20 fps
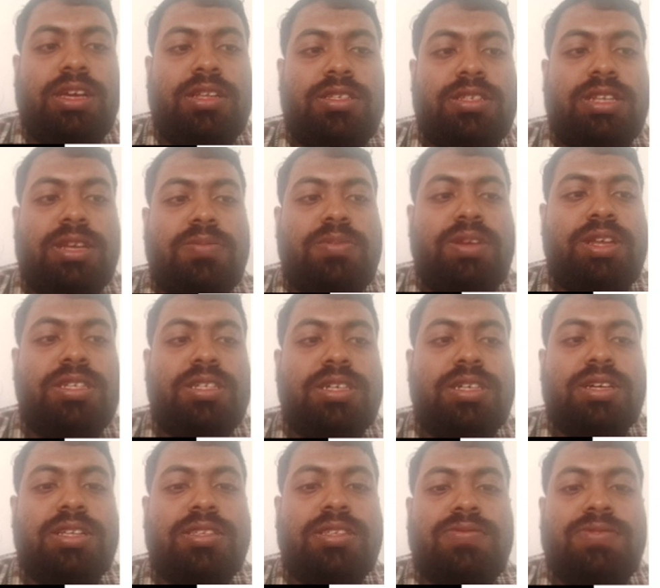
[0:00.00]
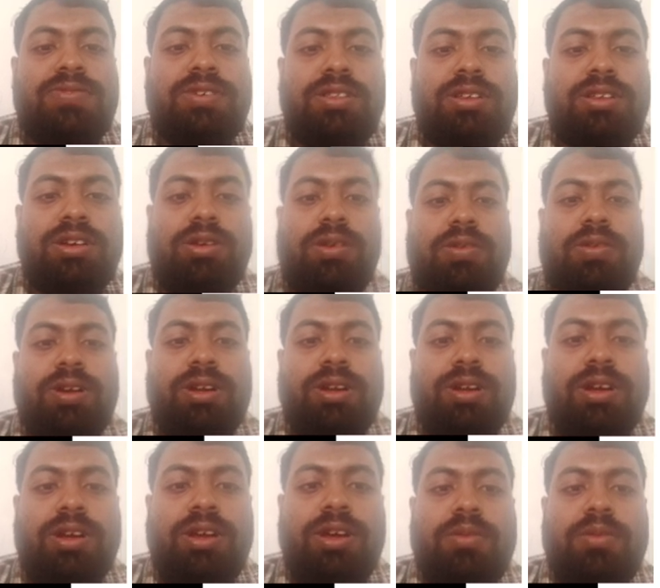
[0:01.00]
its temperature gets further lowered.
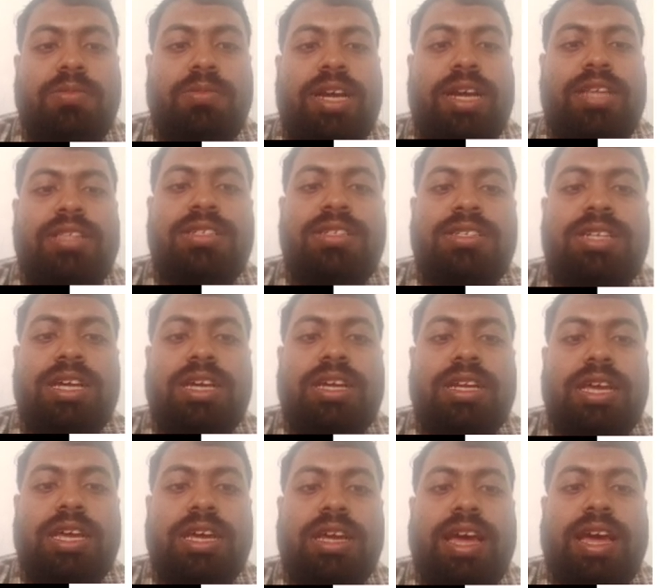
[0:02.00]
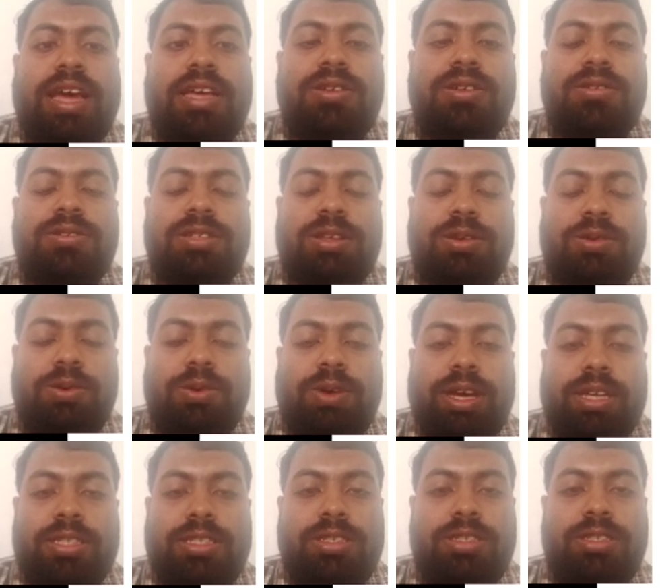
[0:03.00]
By this technique, as low
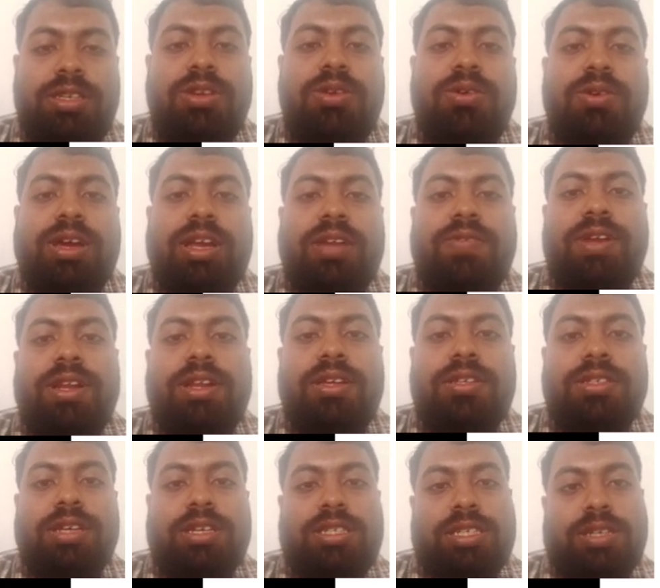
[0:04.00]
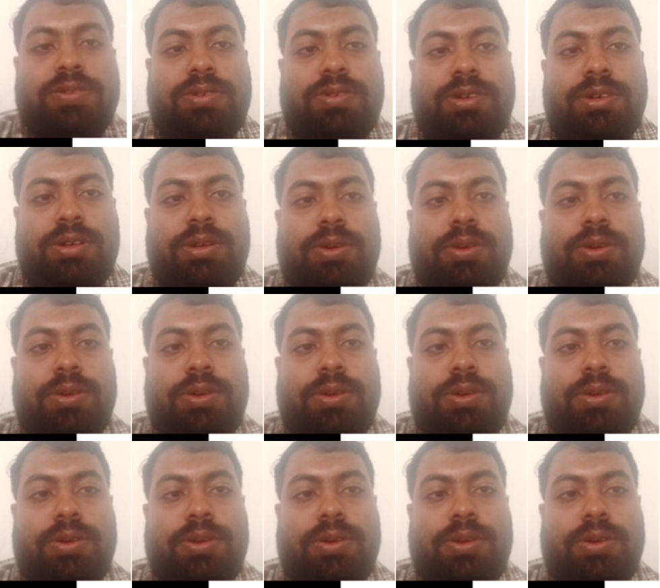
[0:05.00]
as 0 Kelvin is achieved.